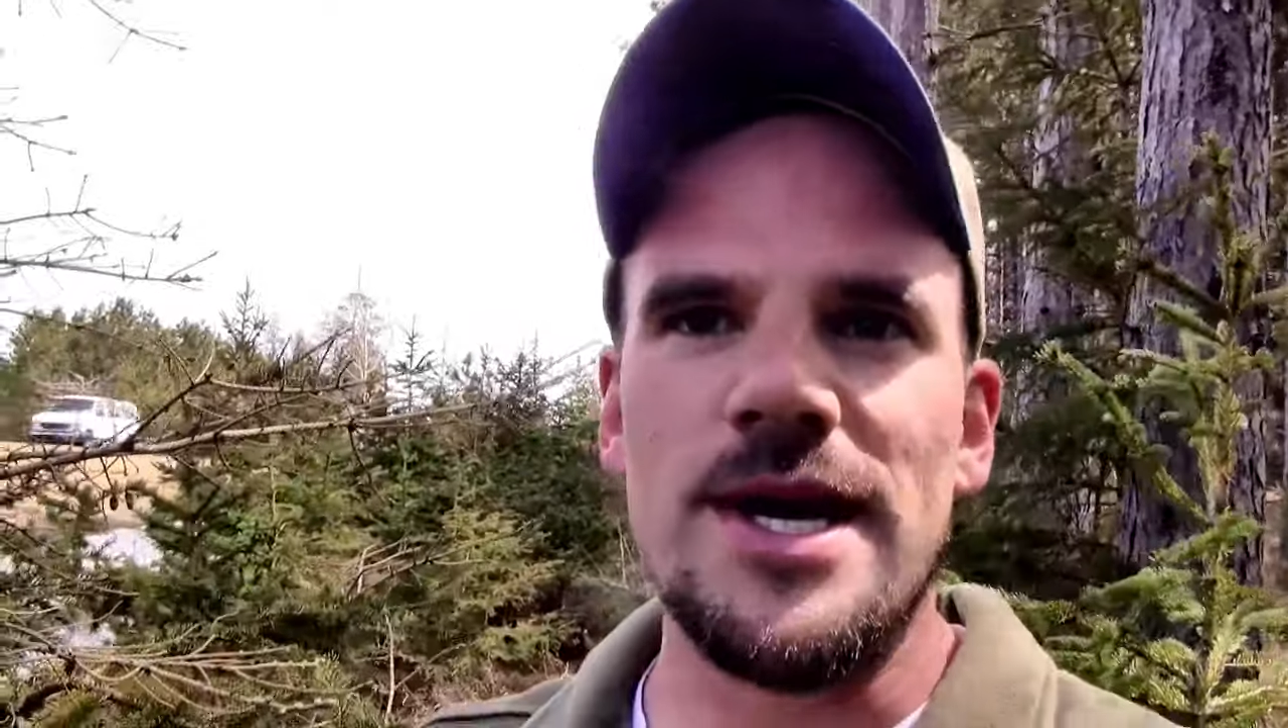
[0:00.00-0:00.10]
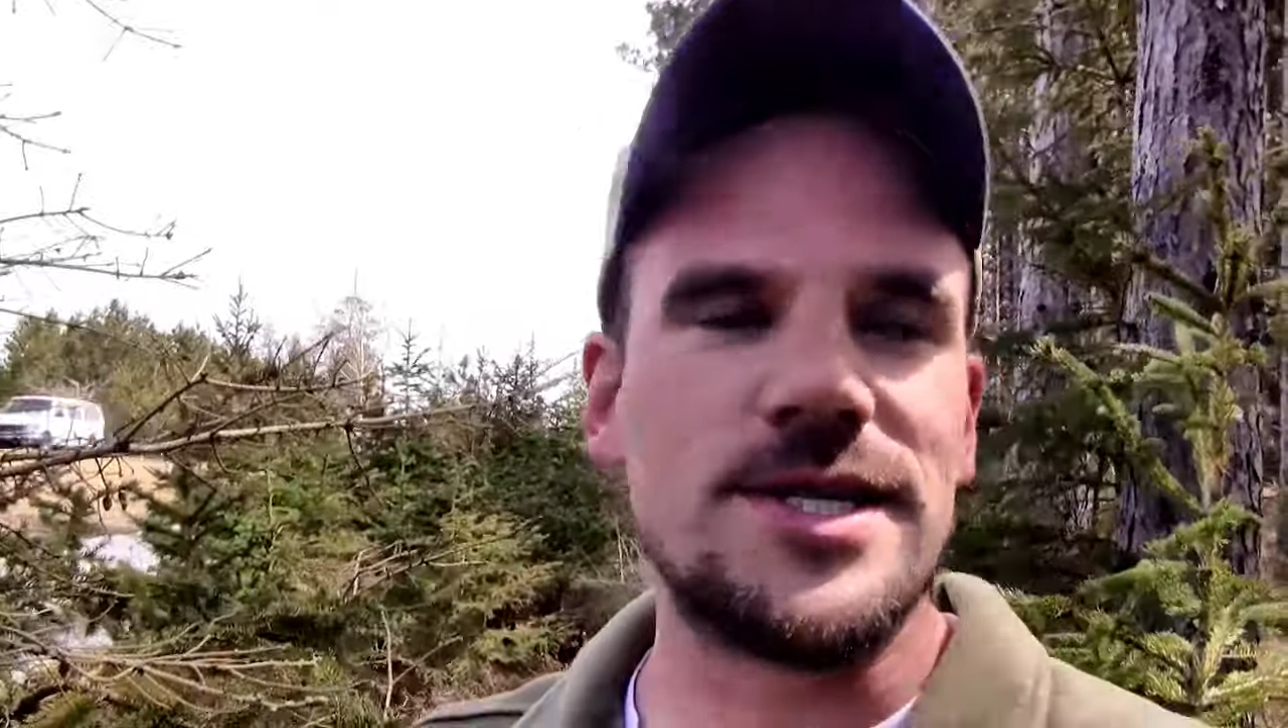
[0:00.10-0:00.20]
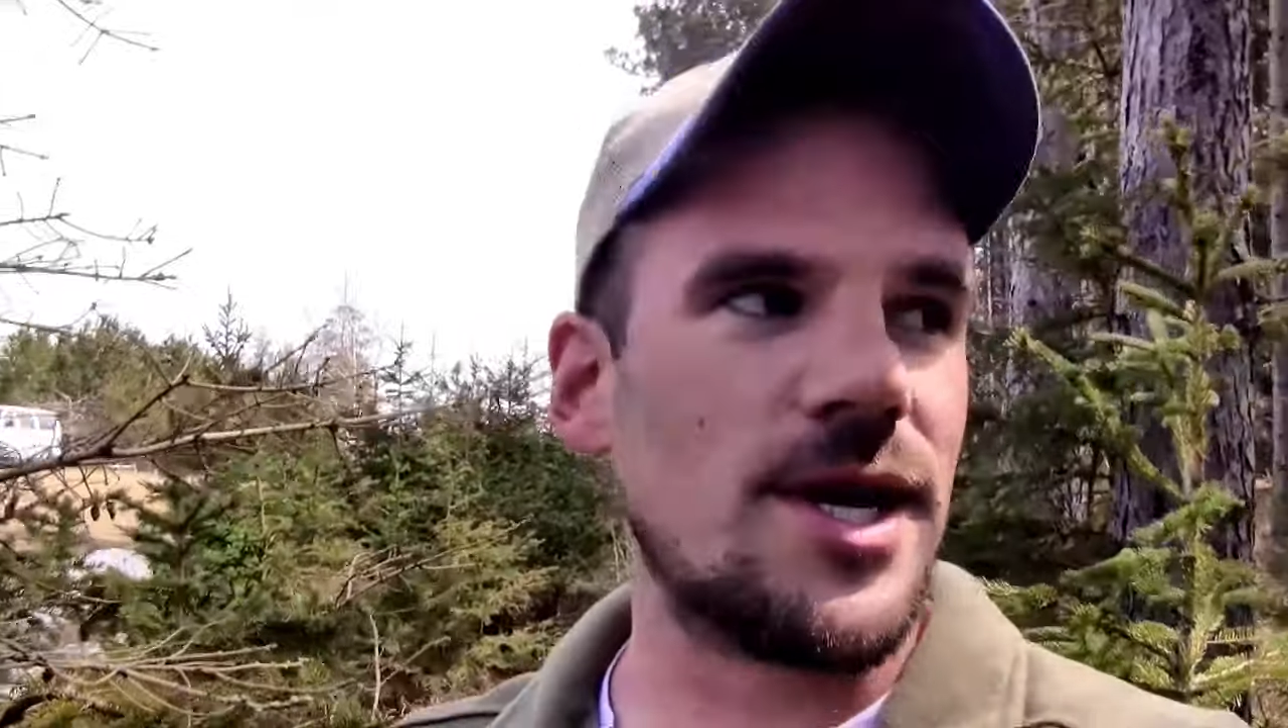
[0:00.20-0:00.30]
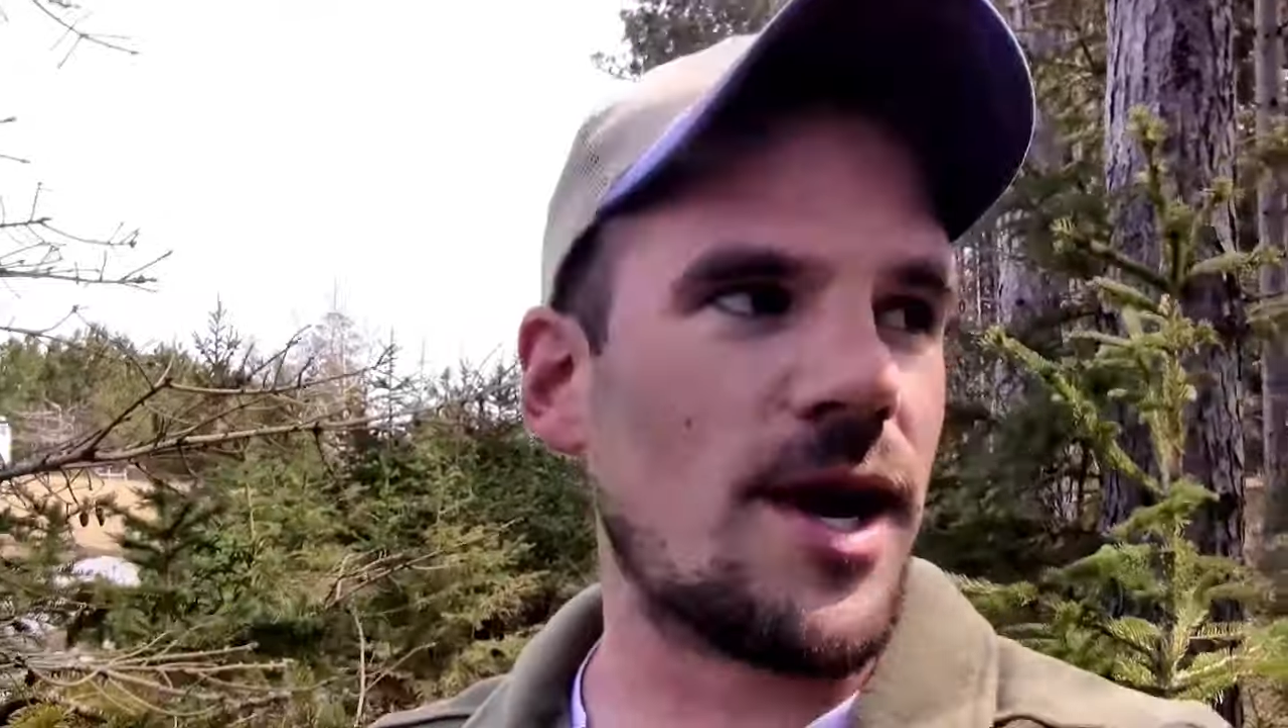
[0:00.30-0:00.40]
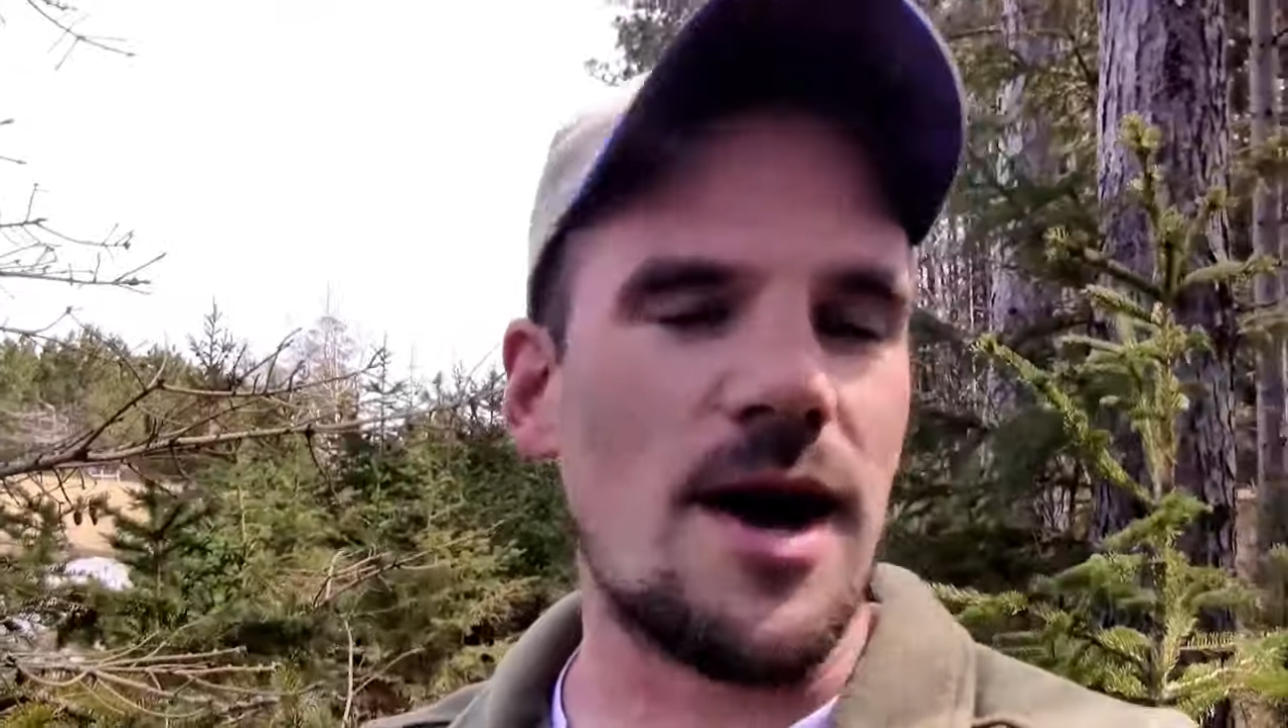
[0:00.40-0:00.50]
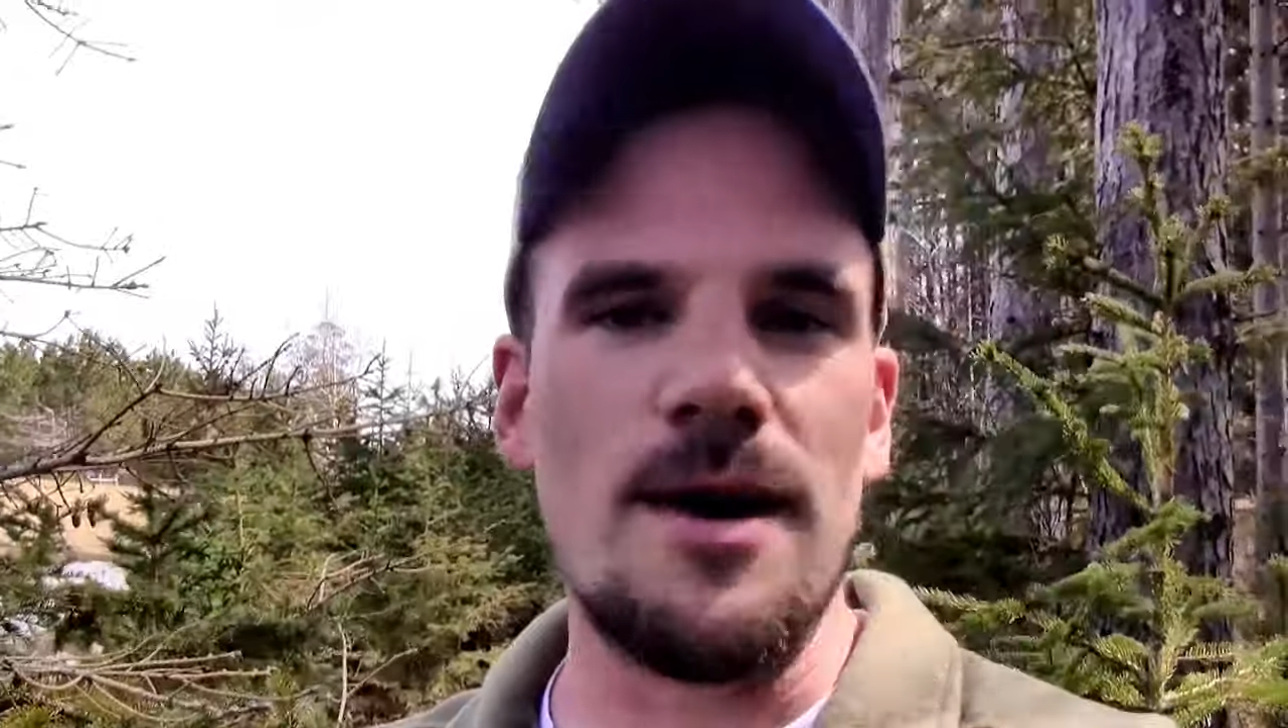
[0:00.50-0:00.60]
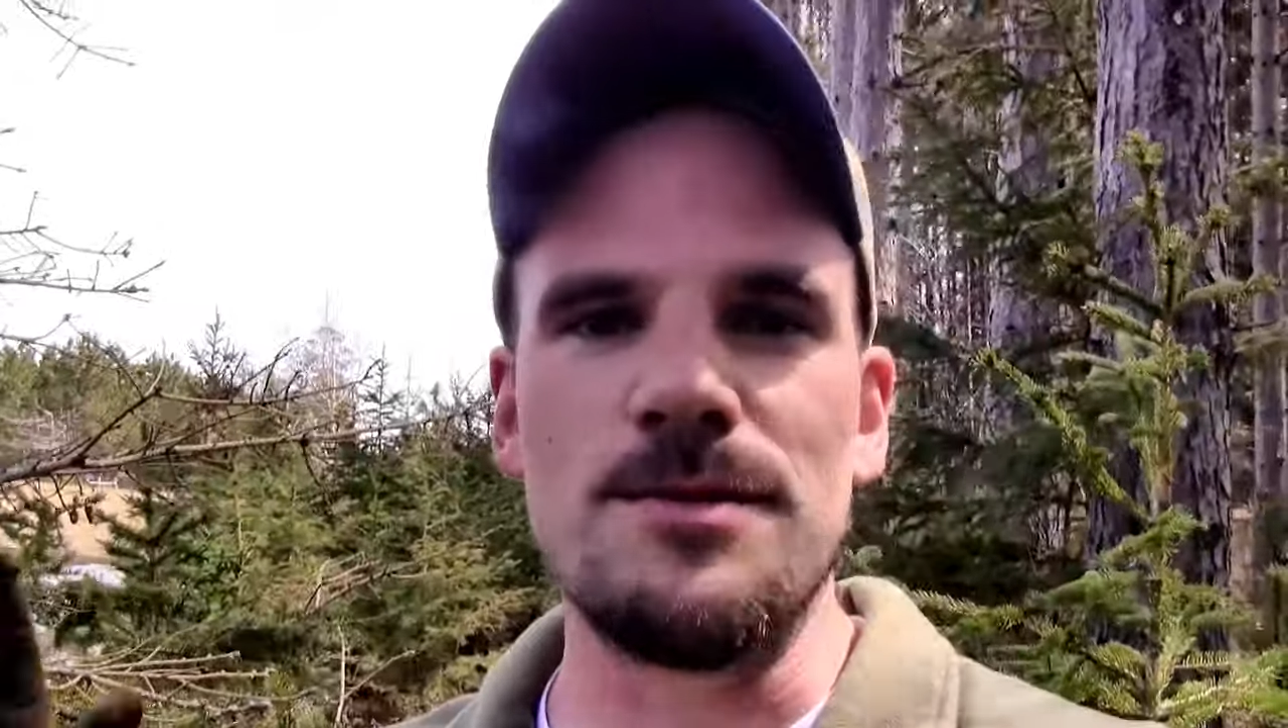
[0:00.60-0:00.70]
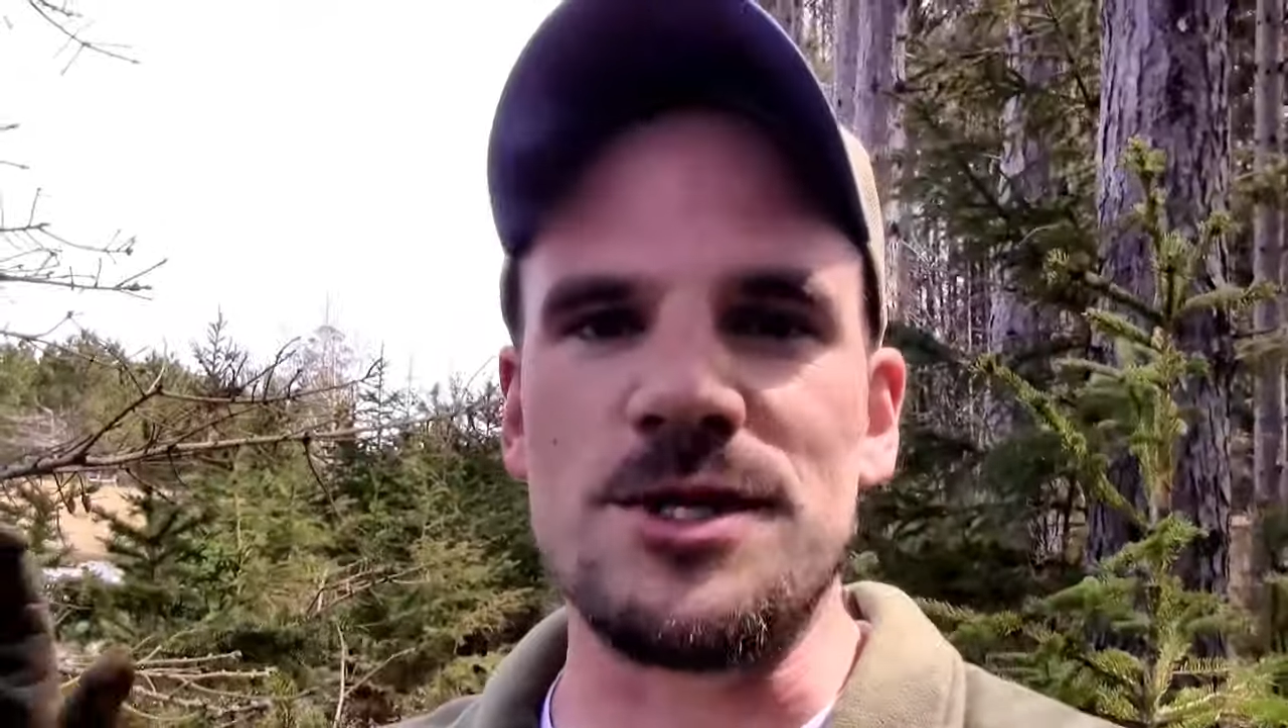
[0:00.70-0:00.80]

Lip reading: is going to come